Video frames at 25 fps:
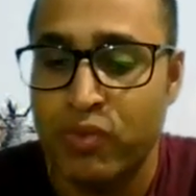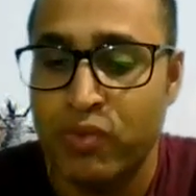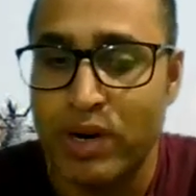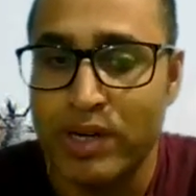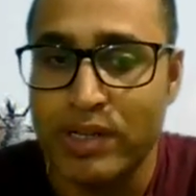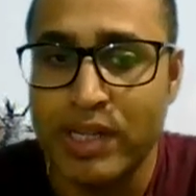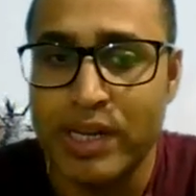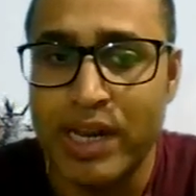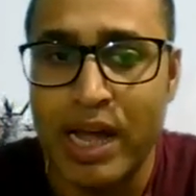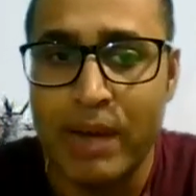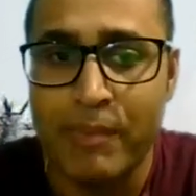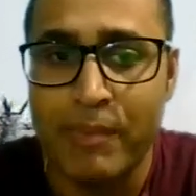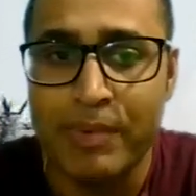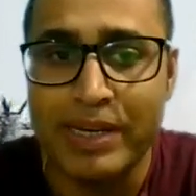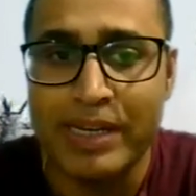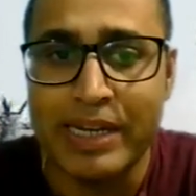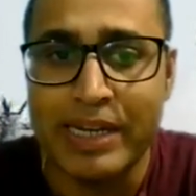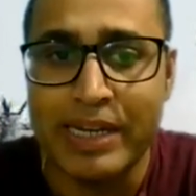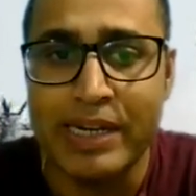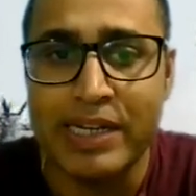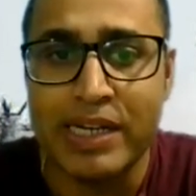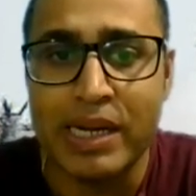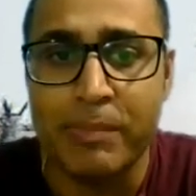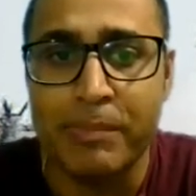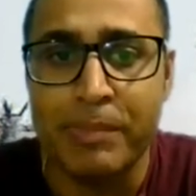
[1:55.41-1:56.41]
Further,
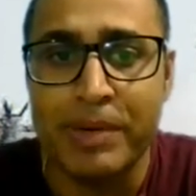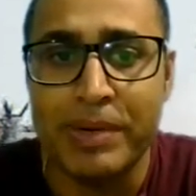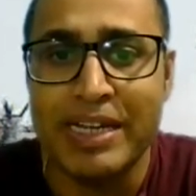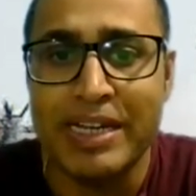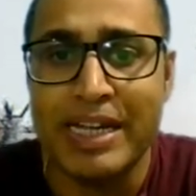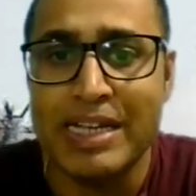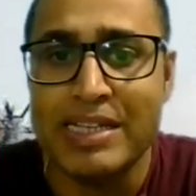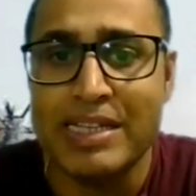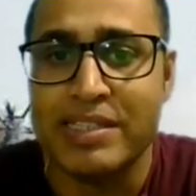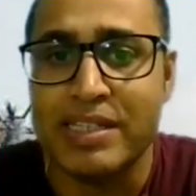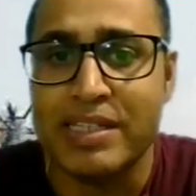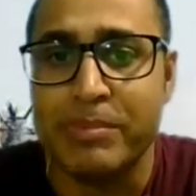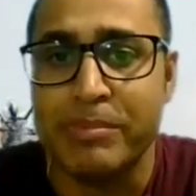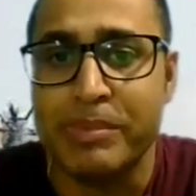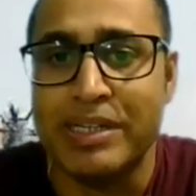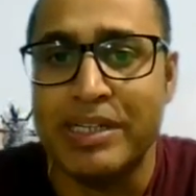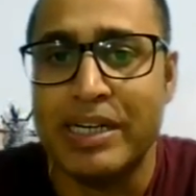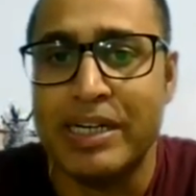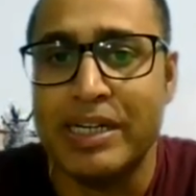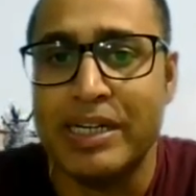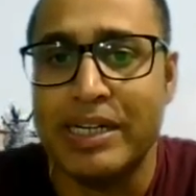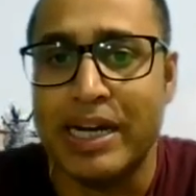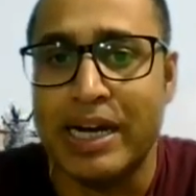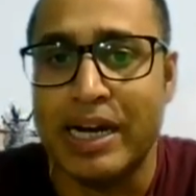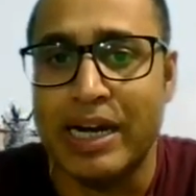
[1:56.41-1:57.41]
applicant company has
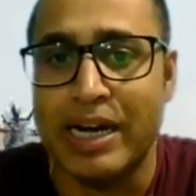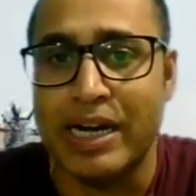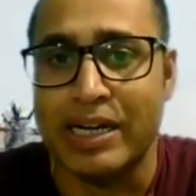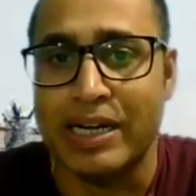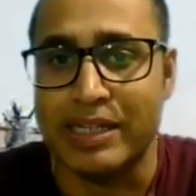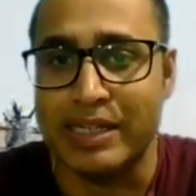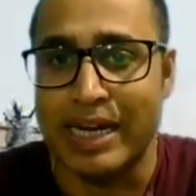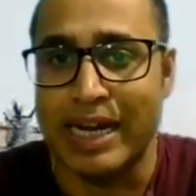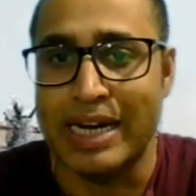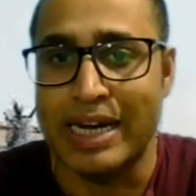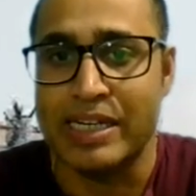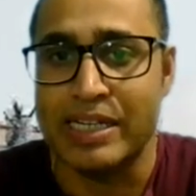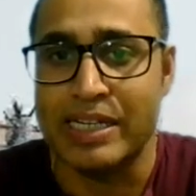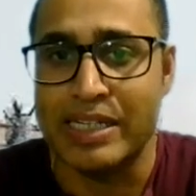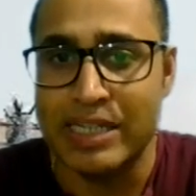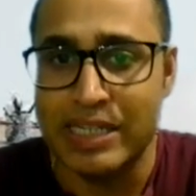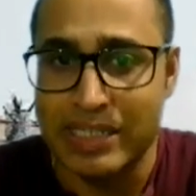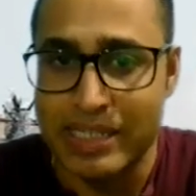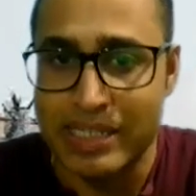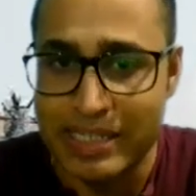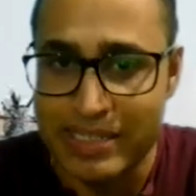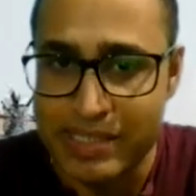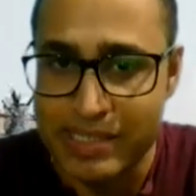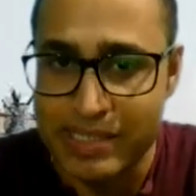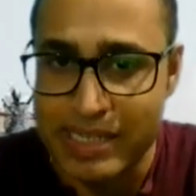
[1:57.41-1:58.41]
submitted that
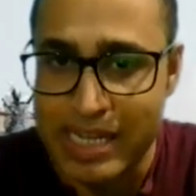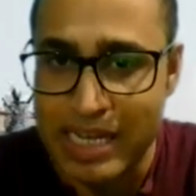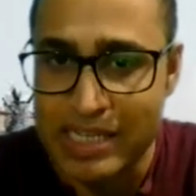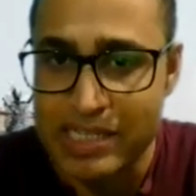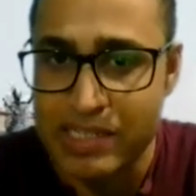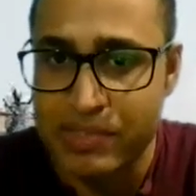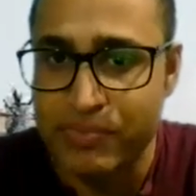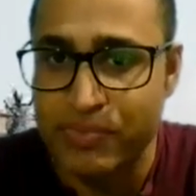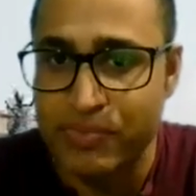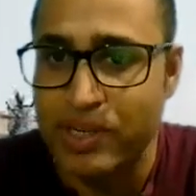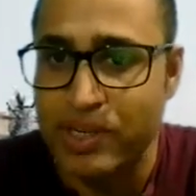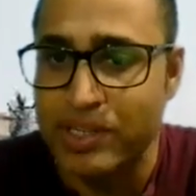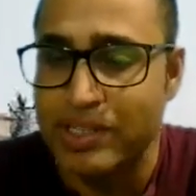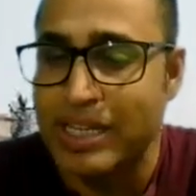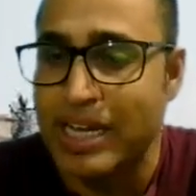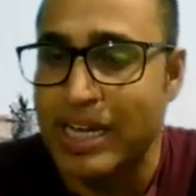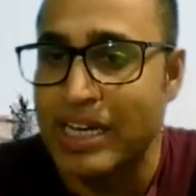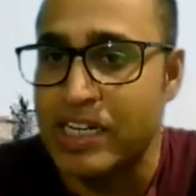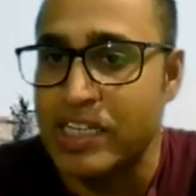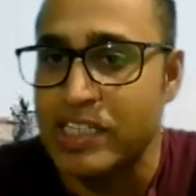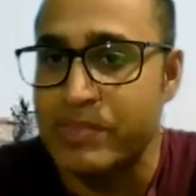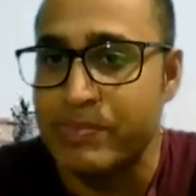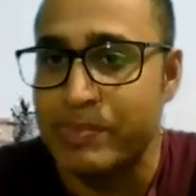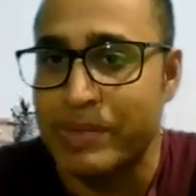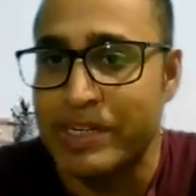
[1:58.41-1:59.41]
it has transferred the
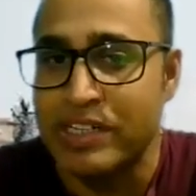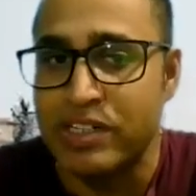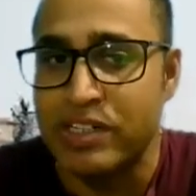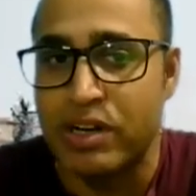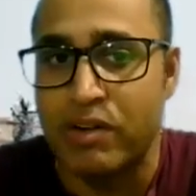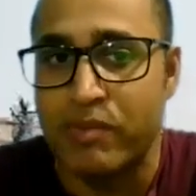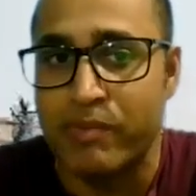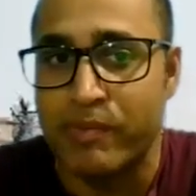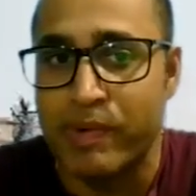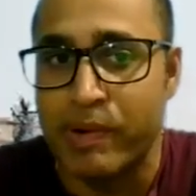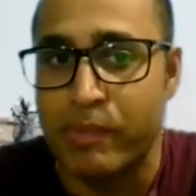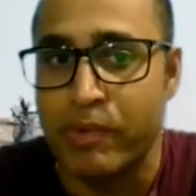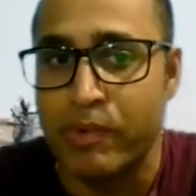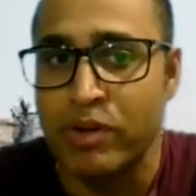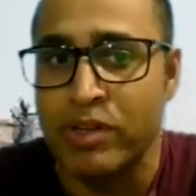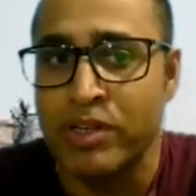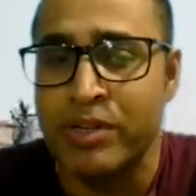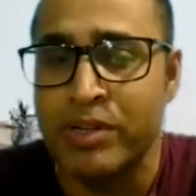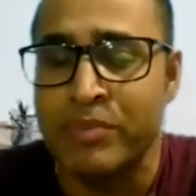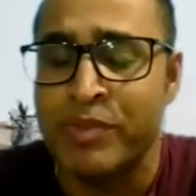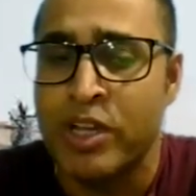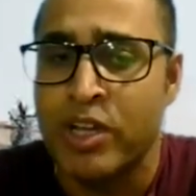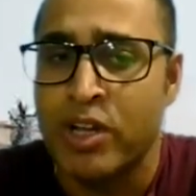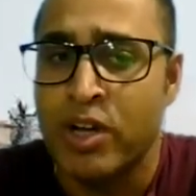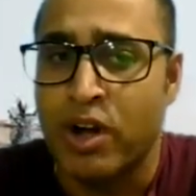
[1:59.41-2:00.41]
unspent
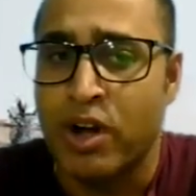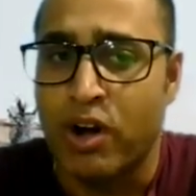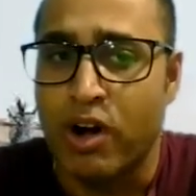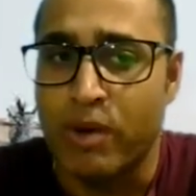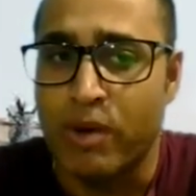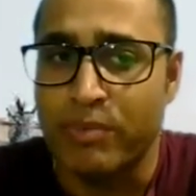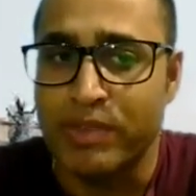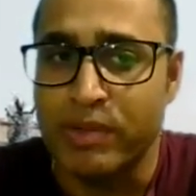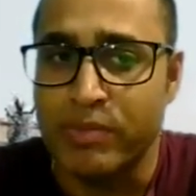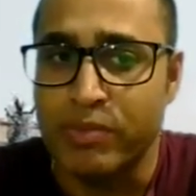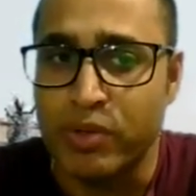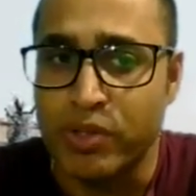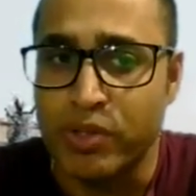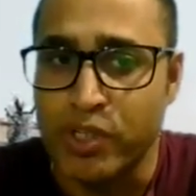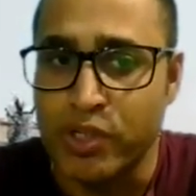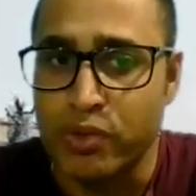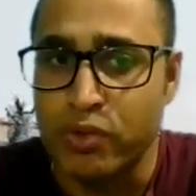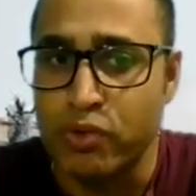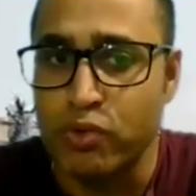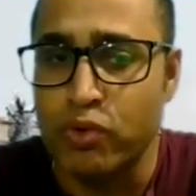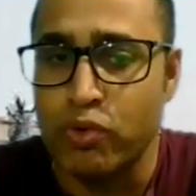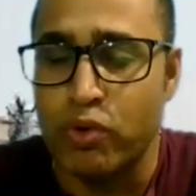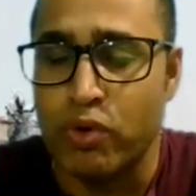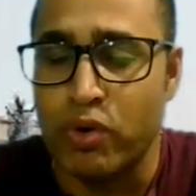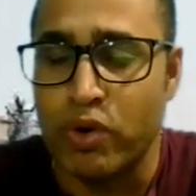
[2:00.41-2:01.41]
amount of the
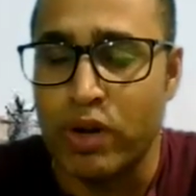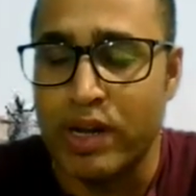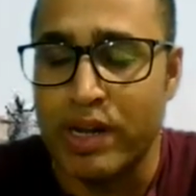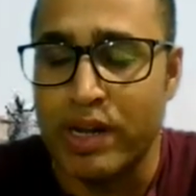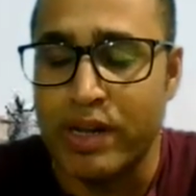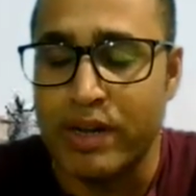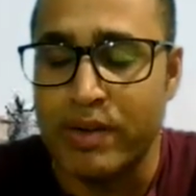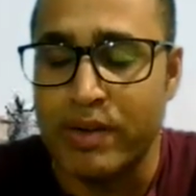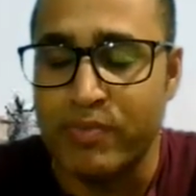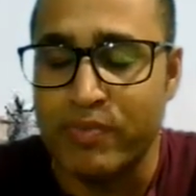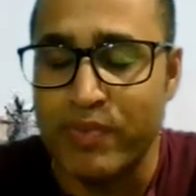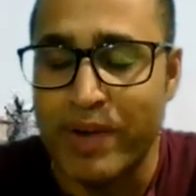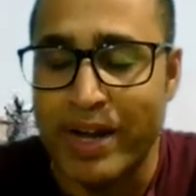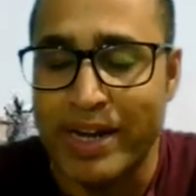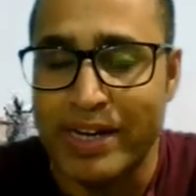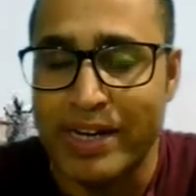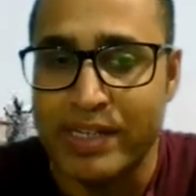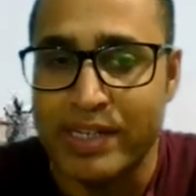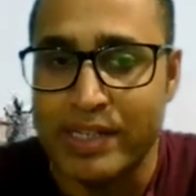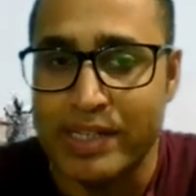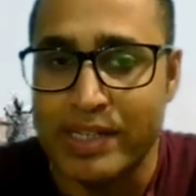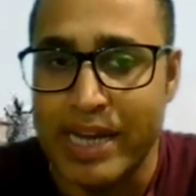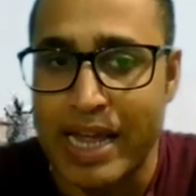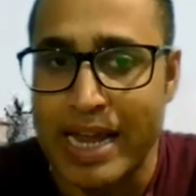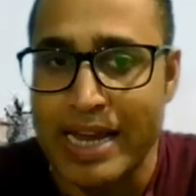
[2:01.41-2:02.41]

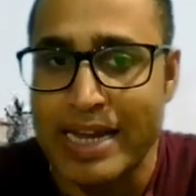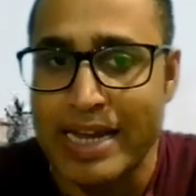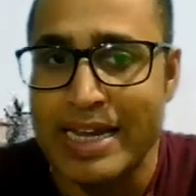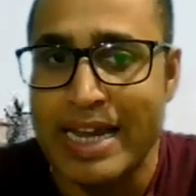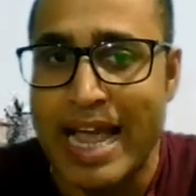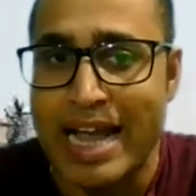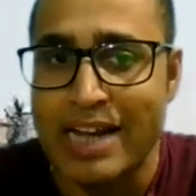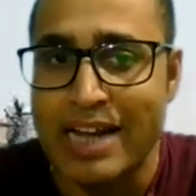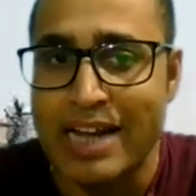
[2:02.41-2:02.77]
42.9